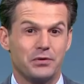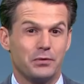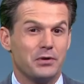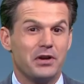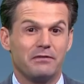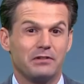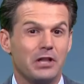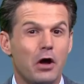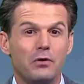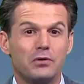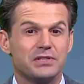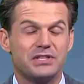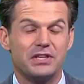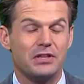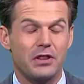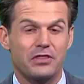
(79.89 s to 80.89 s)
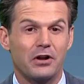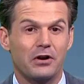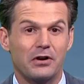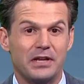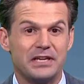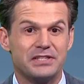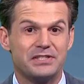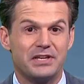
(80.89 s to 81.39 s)
So when you have lows in the
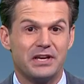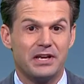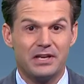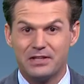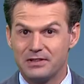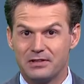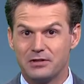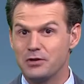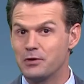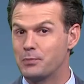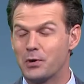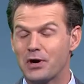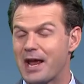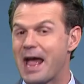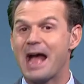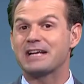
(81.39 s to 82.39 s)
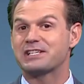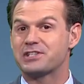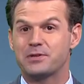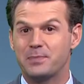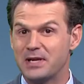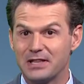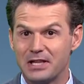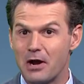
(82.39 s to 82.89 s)
30s, the dew point has
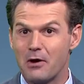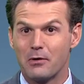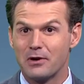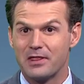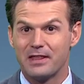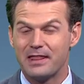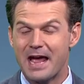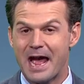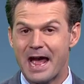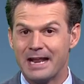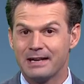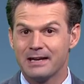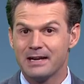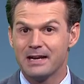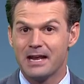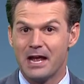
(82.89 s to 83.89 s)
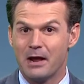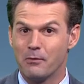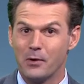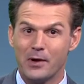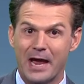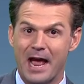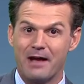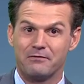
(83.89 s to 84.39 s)
to be lower than that. And
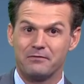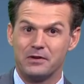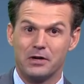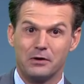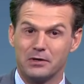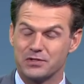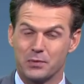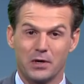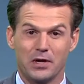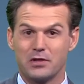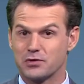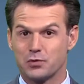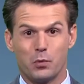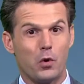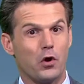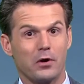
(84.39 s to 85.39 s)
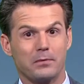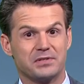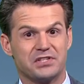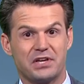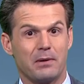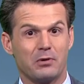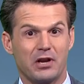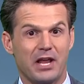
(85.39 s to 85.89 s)
we have, you know, it's one of those warm
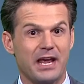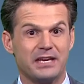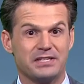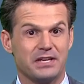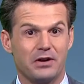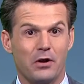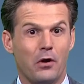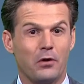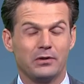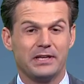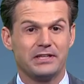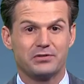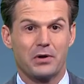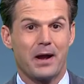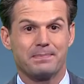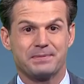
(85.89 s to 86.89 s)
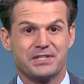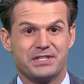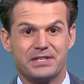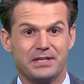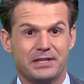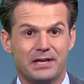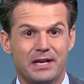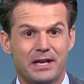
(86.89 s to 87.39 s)
summer days and it only drops
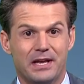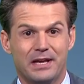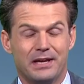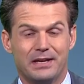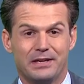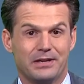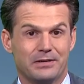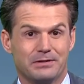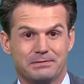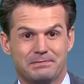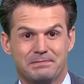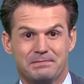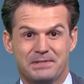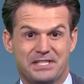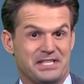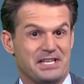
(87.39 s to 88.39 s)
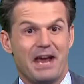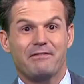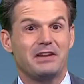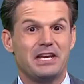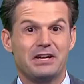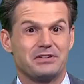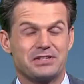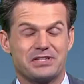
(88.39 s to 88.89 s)
to, you know,
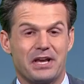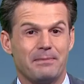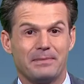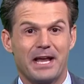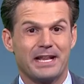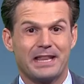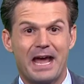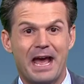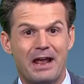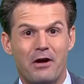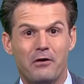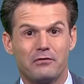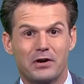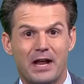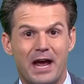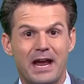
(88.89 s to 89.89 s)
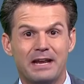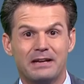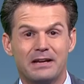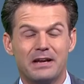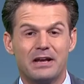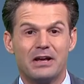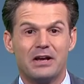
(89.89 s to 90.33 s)
70 or something like that overnight.